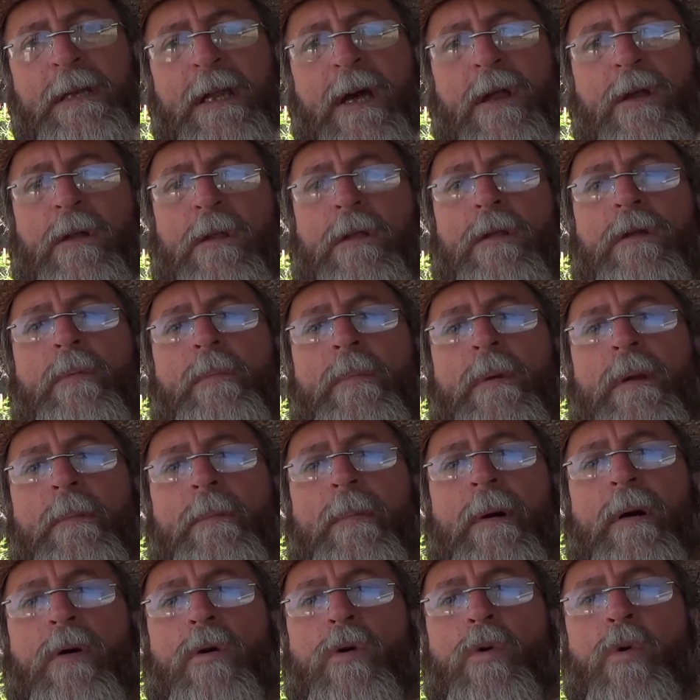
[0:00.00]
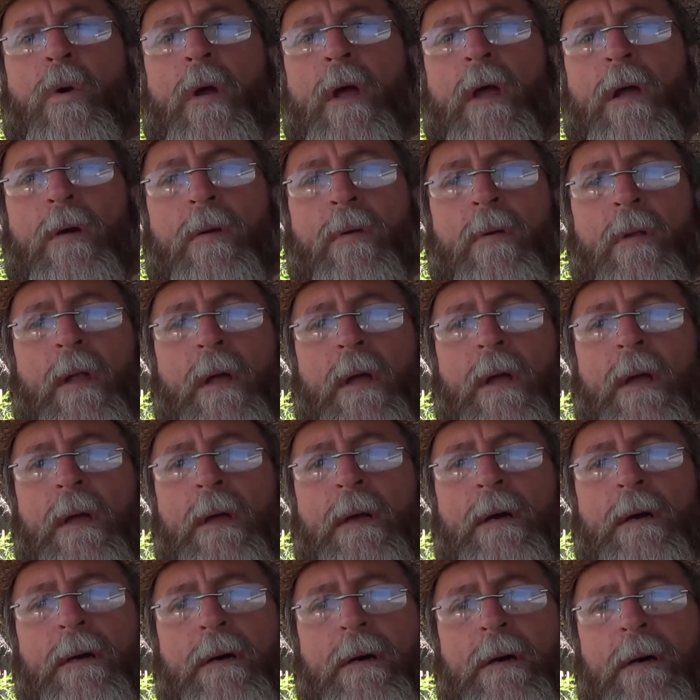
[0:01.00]
out a little bit about quail,
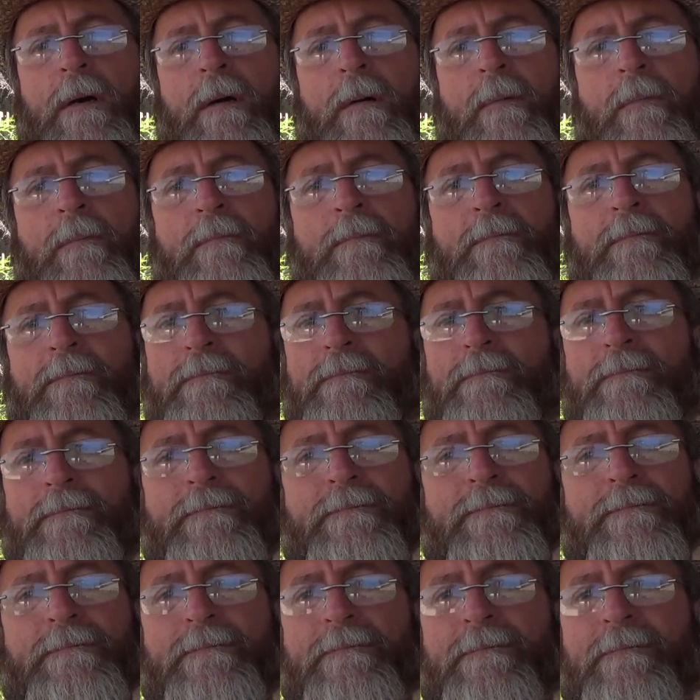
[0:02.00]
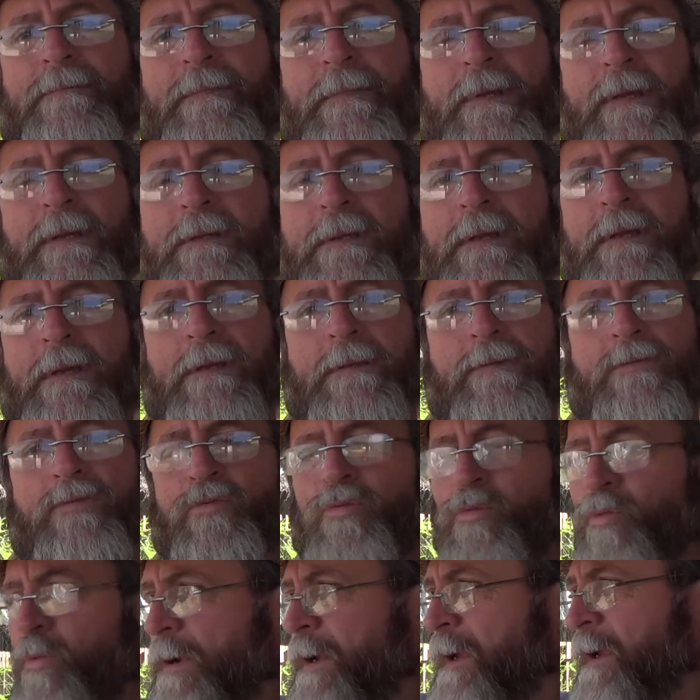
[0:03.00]
um, it is
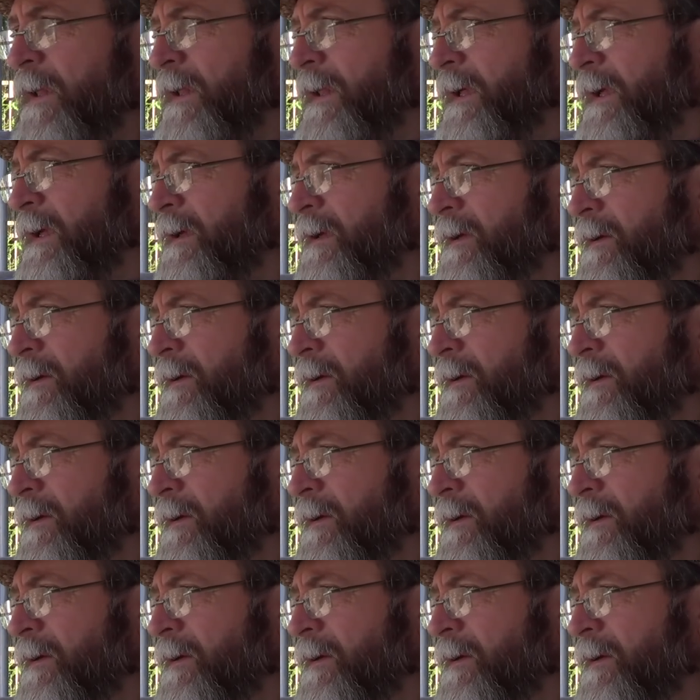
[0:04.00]
really,